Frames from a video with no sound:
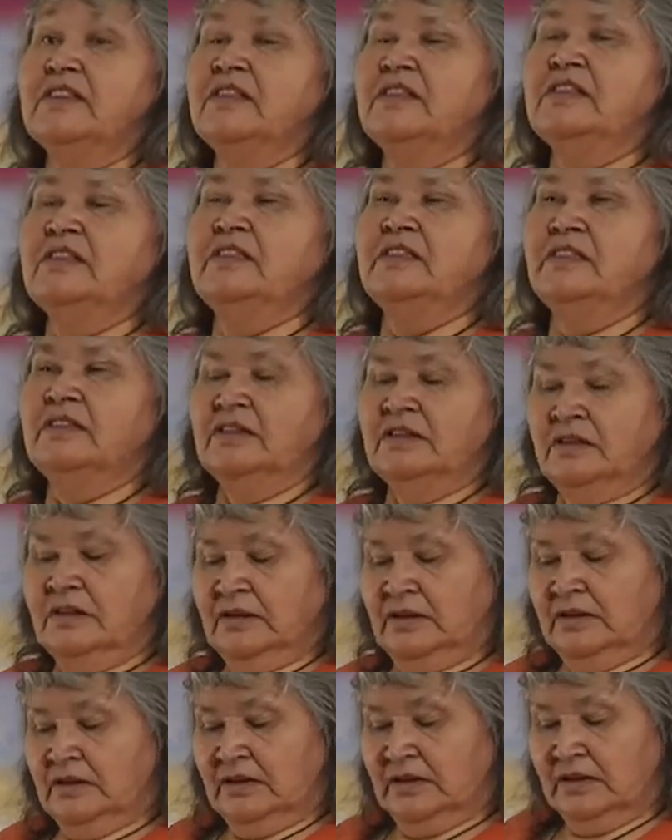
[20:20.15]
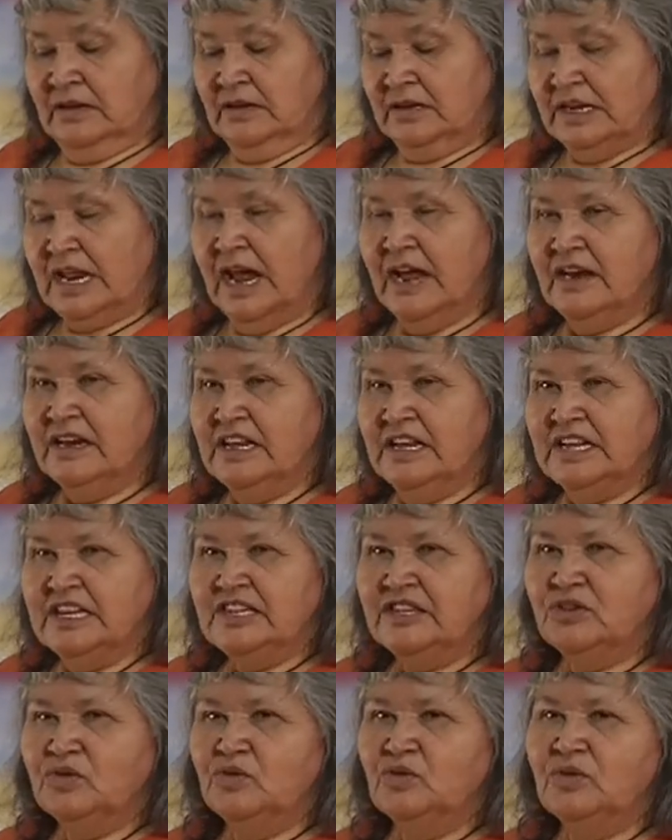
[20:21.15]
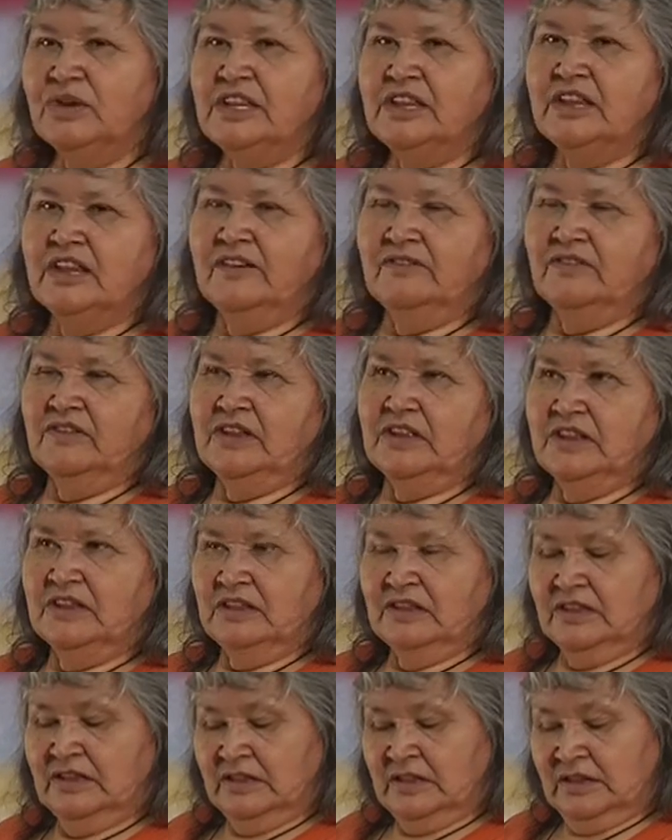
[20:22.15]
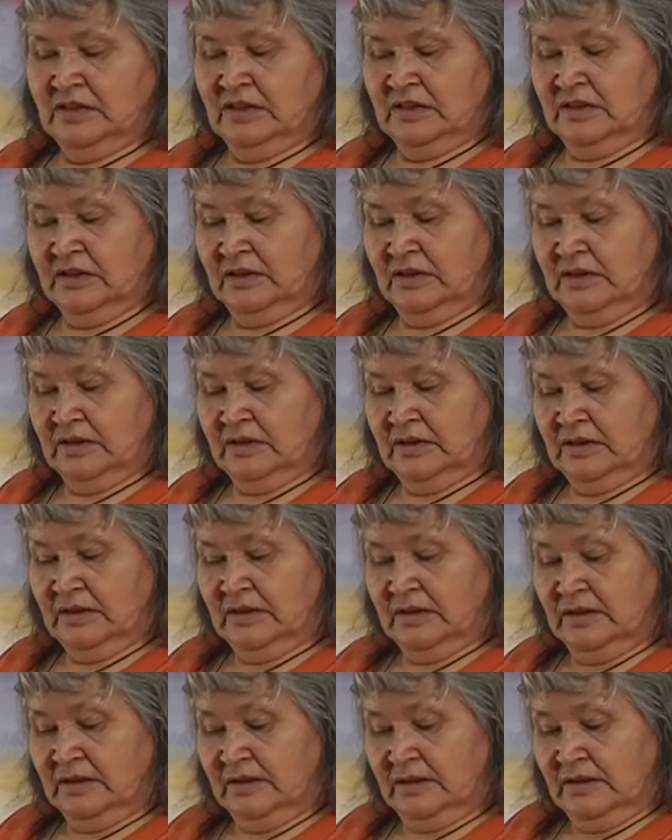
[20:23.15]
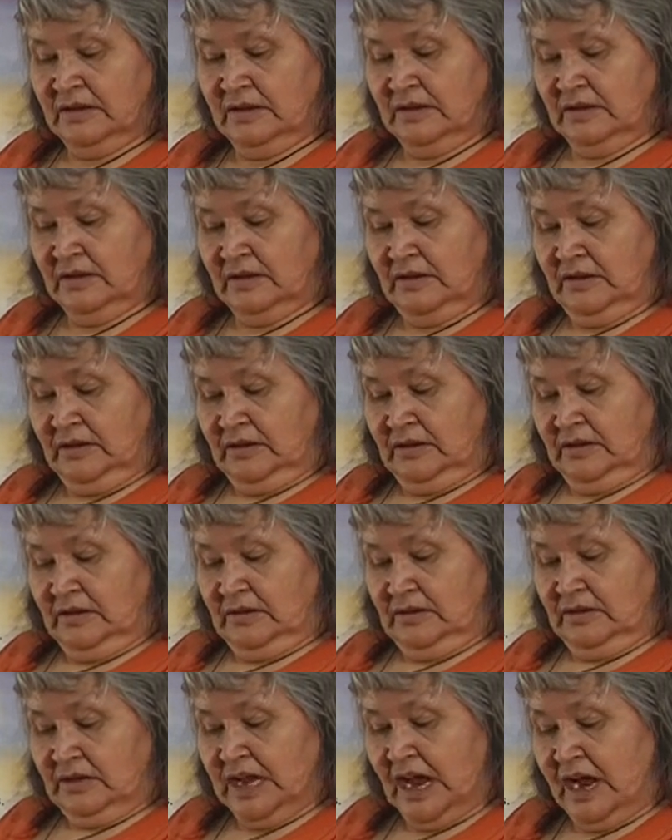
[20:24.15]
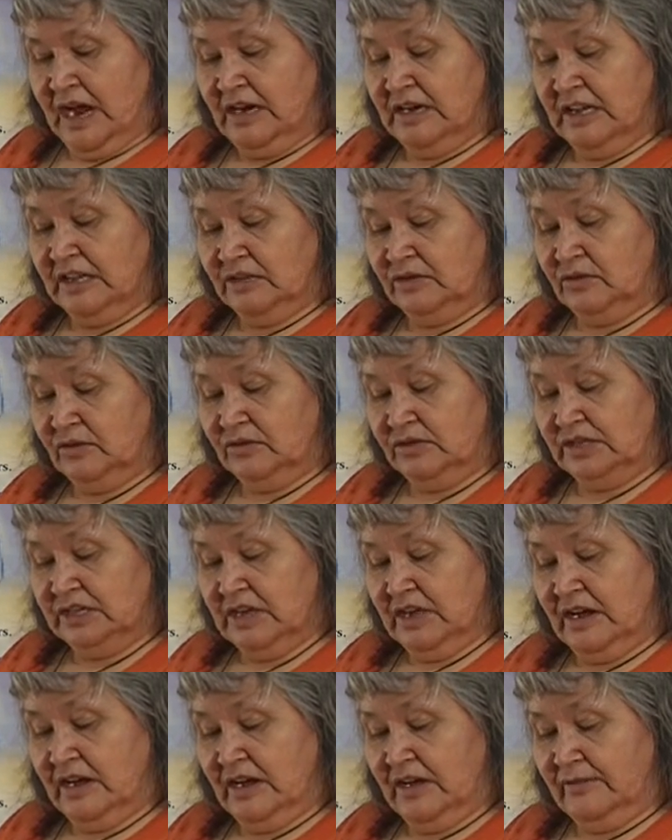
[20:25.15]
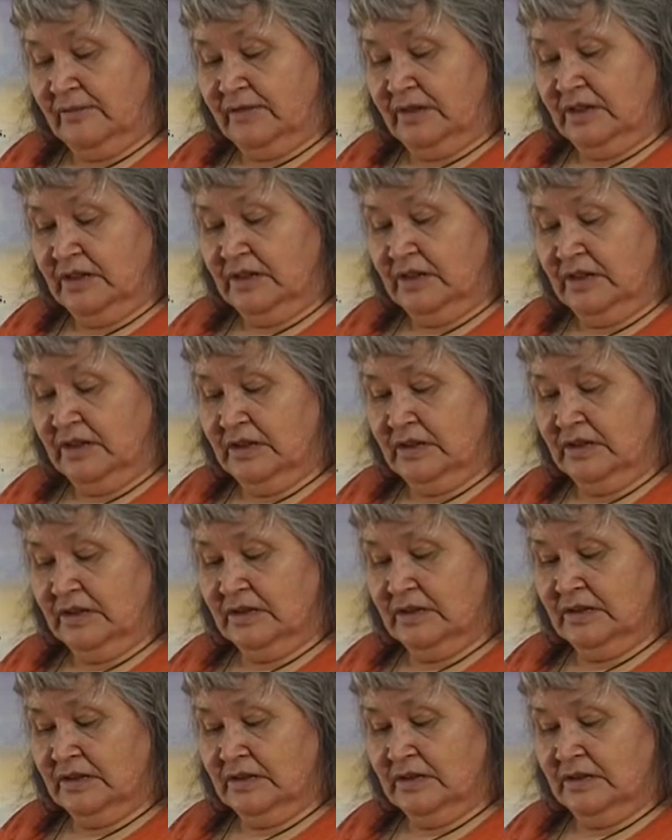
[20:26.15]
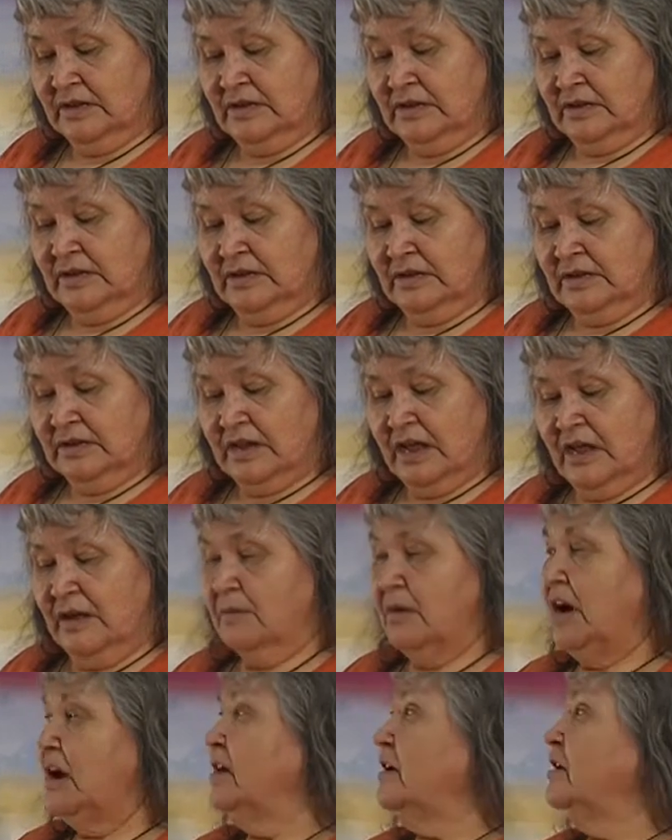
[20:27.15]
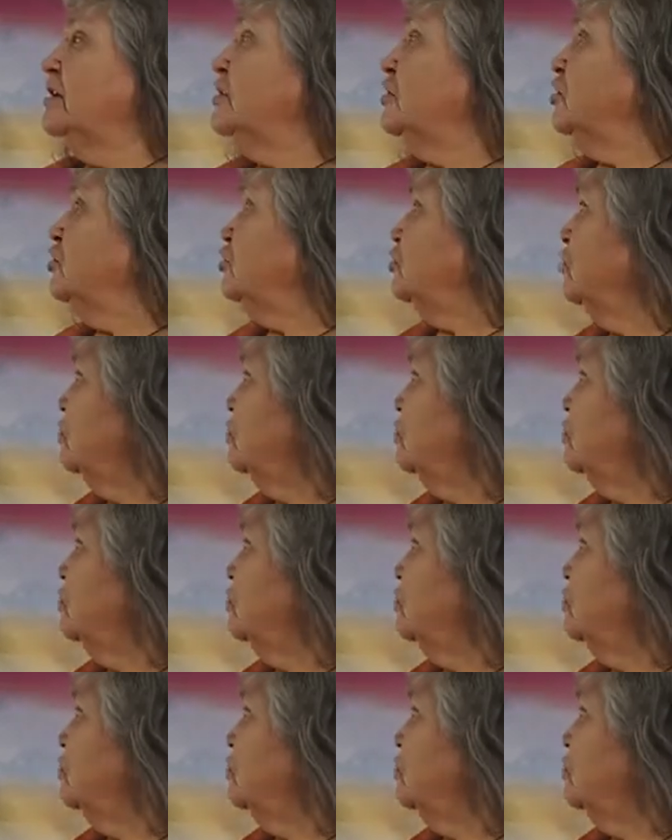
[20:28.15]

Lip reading: You act as a good role model by not hurting others, not causing damage to people's lifestyles, minds, hearts, or through their